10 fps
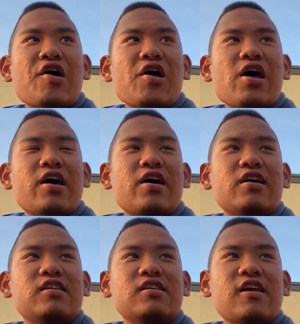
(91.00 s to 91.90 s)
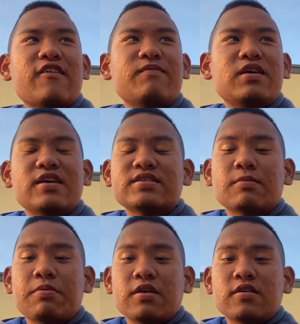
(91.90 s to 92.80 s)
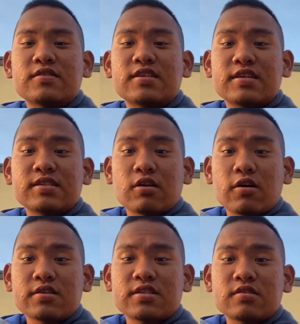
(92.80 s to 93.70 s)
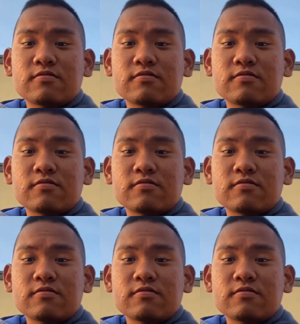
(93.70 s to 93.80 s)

And he gave me his opinions, his thoughts,